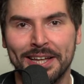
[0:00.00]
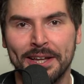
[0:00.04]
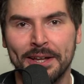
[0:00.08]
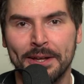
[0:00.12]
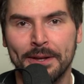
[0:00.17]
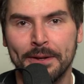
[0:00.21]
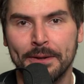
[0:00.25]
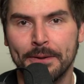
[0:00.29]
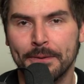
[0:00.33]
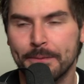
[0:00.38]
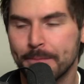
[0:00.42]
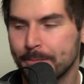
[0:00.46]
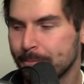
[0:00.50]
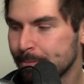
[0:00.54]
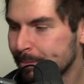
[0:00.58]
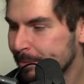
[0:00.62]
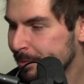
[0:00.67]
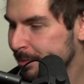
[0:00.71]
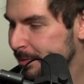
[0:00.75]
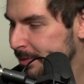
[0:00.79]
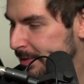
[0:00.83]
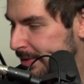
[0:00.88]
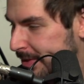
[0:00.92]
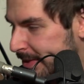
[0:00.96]

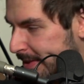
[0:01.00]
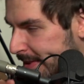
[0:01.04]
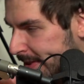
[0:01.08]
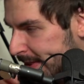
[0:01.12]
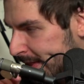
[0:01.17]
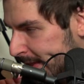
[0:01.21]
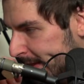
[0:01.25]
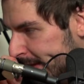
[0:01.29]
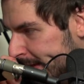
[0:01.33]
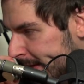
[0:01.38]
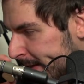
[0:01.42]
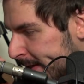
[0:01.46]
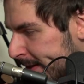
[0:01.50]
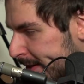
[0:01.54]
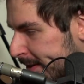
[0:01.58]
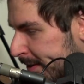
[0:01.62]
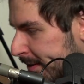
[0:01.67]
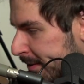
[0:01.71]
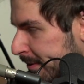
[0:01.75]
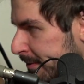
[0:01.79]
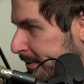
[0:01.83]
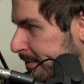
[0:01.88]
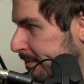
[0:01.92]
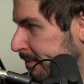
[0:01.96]

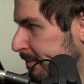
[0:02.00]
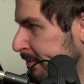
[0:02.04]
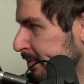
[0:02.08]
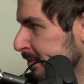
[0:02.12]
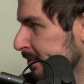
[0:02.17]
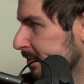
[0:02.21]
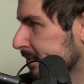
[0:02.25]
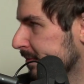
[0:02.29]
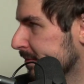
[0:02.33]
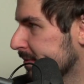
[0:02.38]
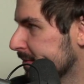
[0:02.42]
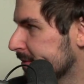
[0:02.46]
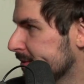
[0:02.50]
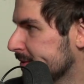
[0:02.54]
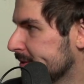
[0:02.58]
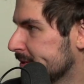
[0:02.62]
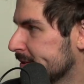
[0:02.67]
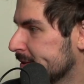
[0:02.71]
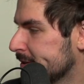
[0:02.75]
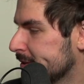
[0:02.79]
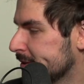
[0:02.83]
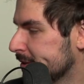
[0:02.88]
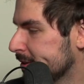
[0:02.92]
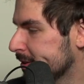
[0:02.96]

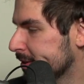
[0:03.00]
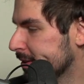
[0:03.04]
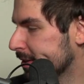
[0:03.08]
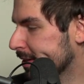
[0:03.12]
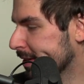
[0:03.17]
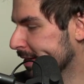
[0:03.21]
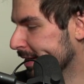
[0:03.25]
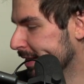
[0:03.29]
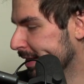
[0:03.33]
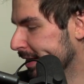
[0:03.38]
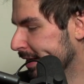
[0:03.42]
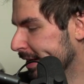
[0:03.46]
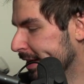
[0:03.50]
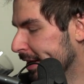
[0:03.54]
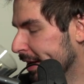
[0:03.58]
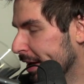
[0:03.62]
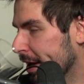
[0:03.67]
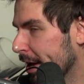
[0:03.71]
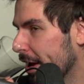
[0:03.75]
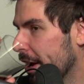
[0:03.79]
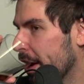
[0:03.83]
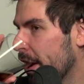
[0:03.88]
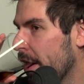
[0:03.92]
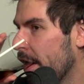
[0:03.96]

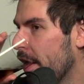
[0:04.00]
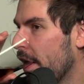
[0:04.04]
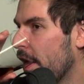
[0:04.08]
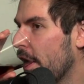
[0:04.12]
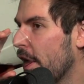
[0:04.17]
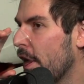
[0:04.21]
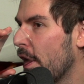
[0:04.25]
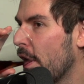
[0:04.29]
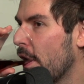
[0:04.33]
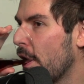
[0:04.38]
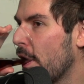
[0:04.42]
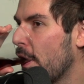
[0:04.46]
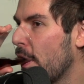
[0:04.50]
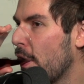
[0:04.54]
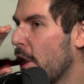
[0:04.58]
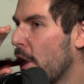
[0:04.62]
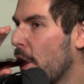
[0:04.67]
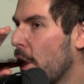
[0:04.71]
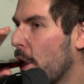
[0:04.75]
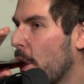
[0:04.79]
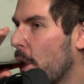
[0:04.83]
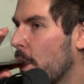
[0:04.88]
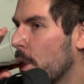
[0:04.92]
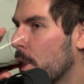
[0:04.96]

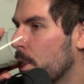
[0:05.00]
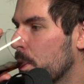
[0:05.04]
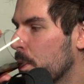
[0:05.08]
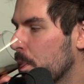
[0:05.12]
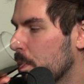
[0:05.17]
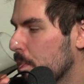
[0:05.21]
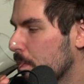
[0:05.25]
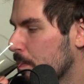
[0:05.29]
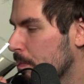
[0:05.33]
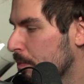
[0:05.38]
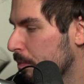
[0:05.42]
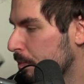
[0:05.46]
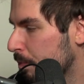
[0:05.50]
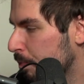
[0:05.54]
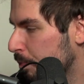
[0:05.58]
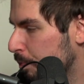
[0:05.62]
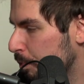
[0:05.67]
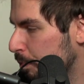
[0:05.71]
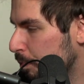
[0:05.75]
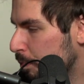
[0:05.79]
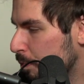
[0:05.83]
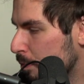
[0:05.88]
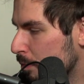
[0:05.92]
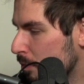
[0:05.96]

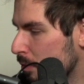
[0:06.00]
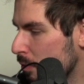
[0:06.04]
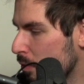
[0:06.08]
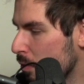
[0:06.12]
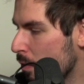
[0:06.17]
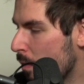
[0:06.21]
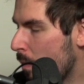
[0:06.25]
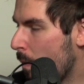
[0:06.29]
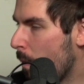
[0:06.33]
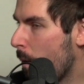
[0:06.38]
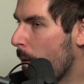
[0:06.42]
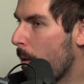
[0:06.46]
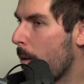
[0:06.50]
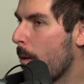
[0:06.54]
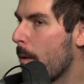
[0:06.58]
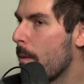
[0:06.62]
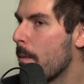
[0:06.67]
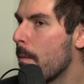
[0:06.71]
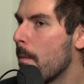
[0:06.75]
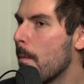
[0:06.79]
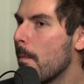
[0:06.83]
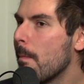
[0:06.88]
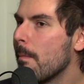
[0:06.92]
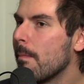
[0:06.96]

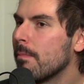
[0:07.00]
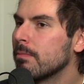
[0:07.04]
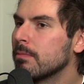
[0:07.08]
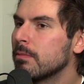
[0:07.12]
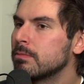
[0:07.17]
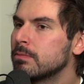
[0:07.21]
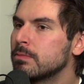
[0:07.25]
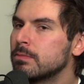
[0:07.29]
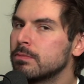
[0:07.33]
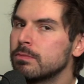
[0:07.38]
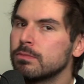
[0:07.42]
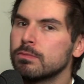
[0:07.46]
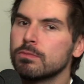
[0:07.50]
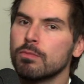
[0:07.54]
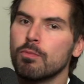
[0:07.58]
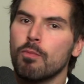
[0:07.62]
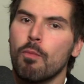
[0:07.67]
[no speech]